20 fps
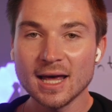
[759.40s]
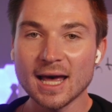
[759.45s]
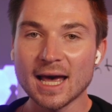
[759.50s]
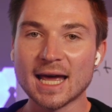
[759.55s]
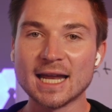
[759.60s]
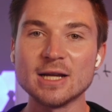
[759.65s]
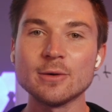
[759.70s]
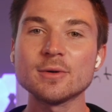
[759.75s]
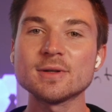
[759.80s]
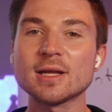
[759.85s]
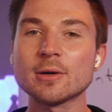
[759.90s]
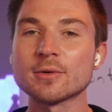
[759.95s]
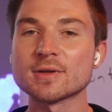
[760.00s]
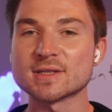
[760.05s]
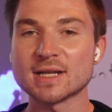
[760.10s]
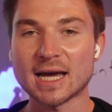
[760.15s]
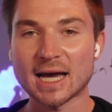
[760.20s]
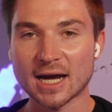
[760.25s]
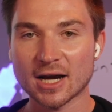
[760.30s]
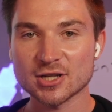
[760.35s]
Anyone that was
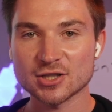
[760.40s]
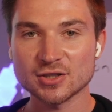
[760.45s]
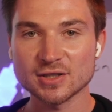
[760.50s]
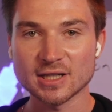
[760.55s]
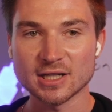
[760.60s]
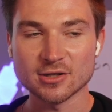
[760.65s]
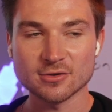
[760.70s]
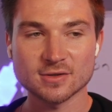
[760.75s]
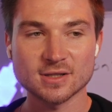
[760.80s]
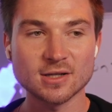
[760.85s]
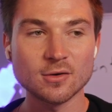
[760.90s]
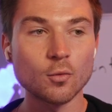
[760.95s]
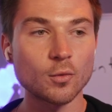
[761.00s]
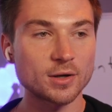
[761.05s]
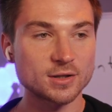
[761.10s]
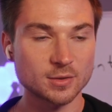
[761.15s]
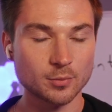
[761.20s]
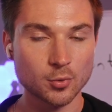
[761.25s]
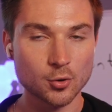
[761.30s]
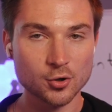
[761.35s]
actually interested and wanted
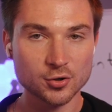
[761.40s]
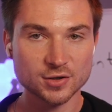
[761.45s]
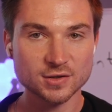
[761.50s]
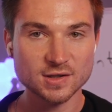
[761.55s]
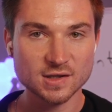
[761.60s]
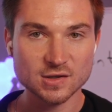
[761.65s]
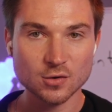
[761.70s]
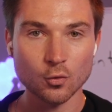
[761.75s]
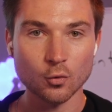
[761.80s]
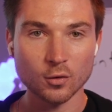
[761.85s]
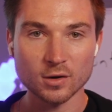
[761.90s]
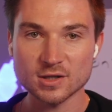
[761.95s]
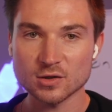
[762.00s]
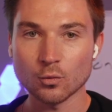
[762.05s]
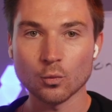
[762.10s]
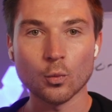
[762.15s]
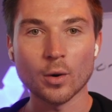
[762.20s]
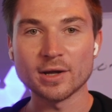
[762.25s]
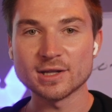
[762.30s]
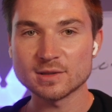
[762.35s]
to purchase this course
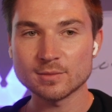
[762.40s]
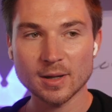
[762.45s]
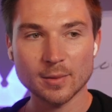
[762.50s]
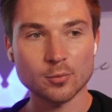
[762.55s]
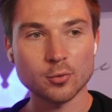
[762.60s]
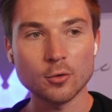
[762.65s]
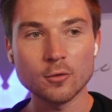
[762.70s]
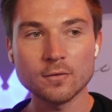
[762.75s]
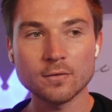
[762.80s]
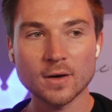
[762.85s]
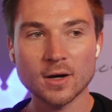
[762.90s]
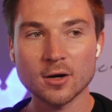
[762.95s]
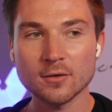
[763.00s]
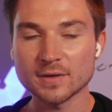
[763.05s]
went to my profile.